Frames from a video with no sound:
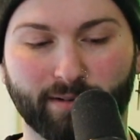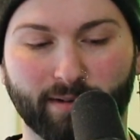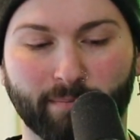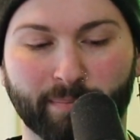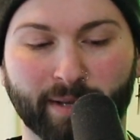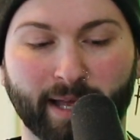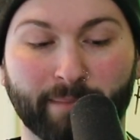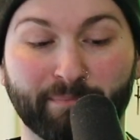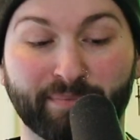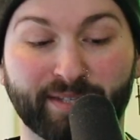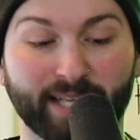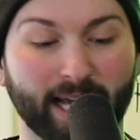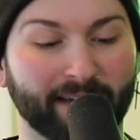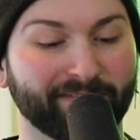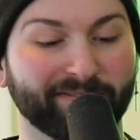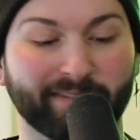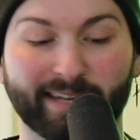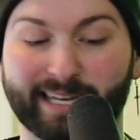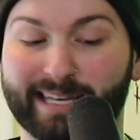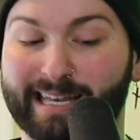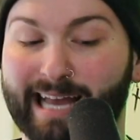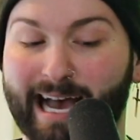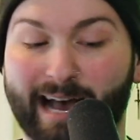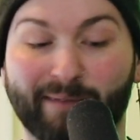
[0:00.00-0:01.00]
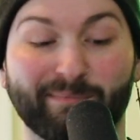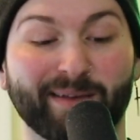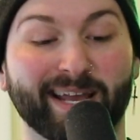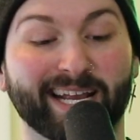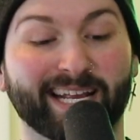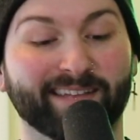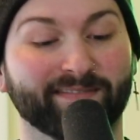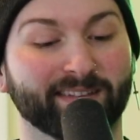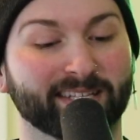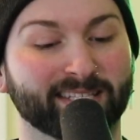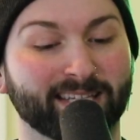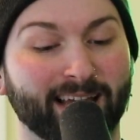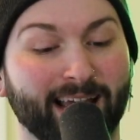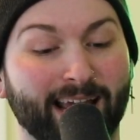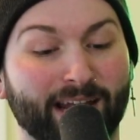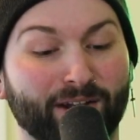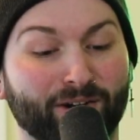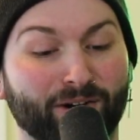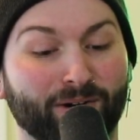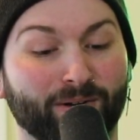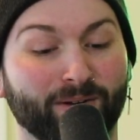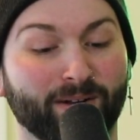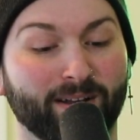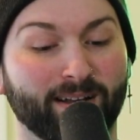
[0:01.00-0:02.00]
but I'm definitely not making the
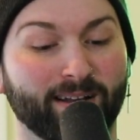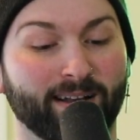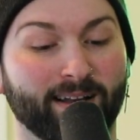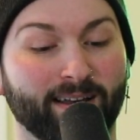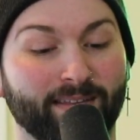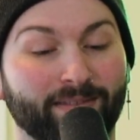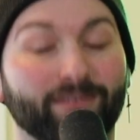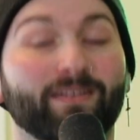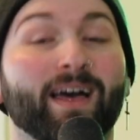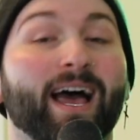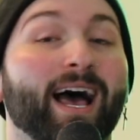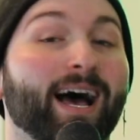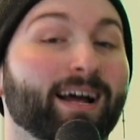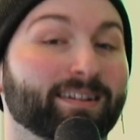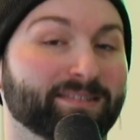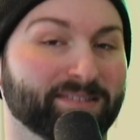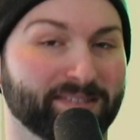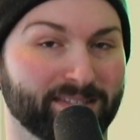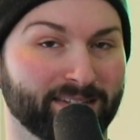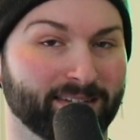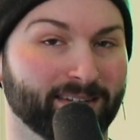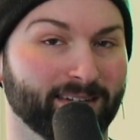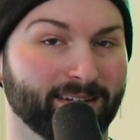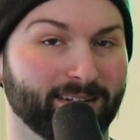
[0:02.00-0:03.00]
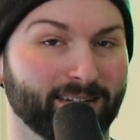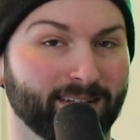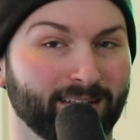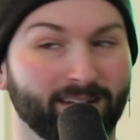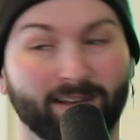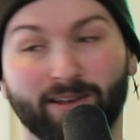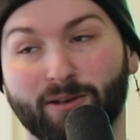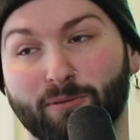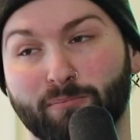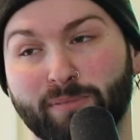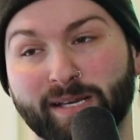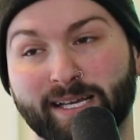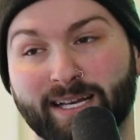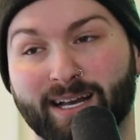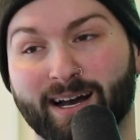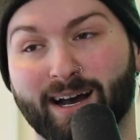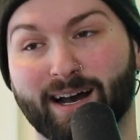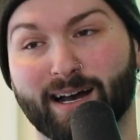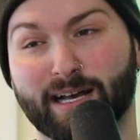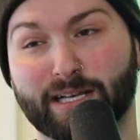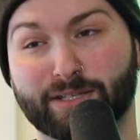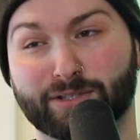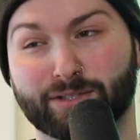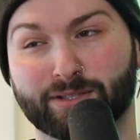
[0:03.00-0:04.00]
title that,
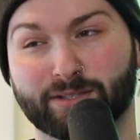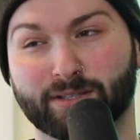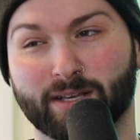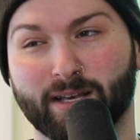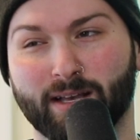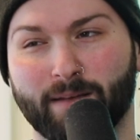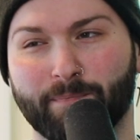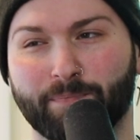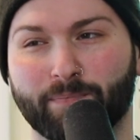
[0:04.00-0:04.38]
because